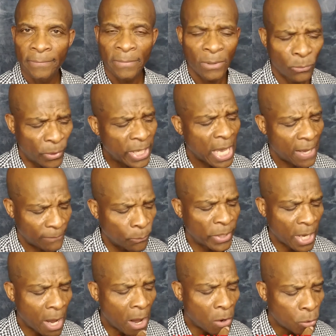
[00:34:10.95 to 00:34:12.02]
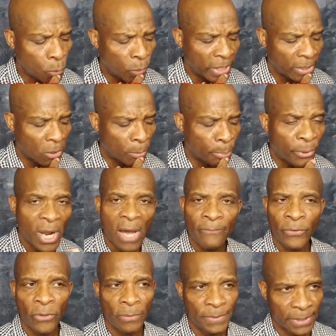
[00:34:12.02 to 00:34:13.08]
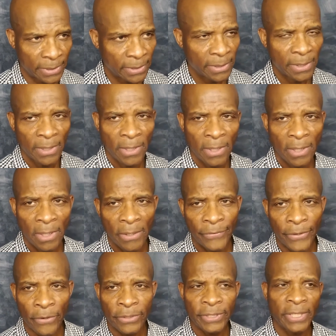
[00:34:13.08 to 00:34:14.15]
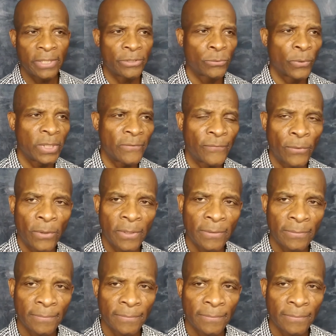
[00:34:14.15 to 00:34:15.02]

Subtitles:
We all quit on Proverbs 13 and 24.